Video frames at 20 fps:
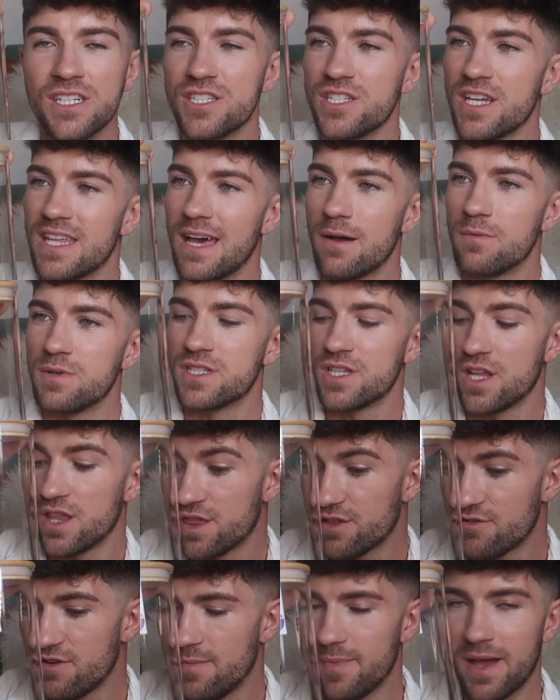So yeah, that was
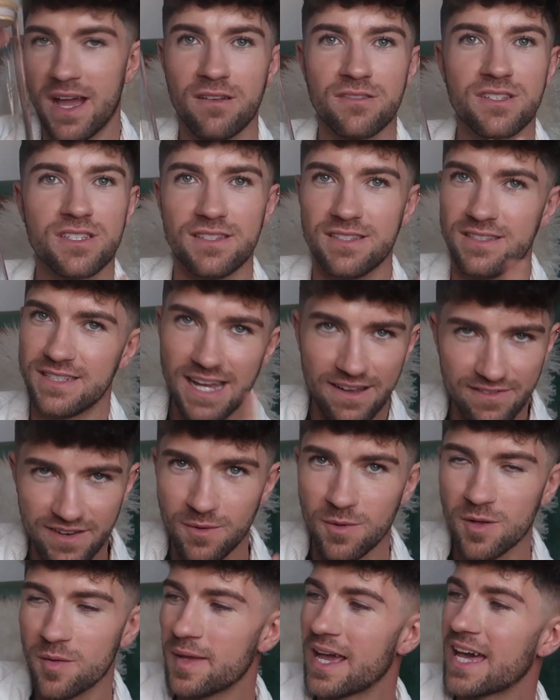£3 and
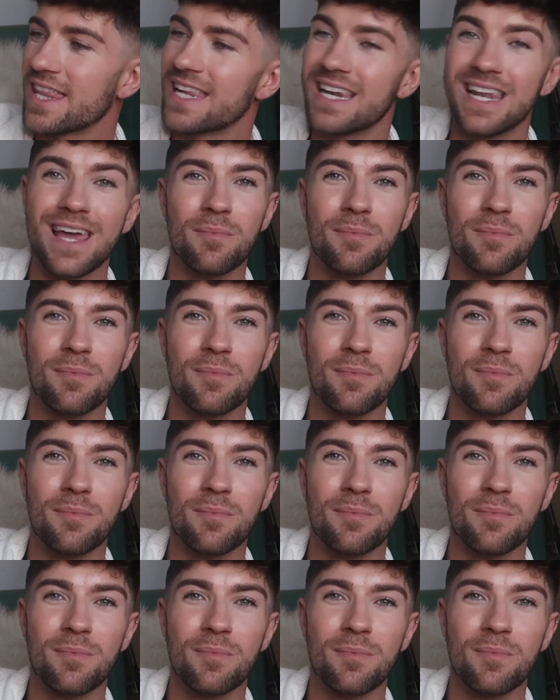definitely will be getting the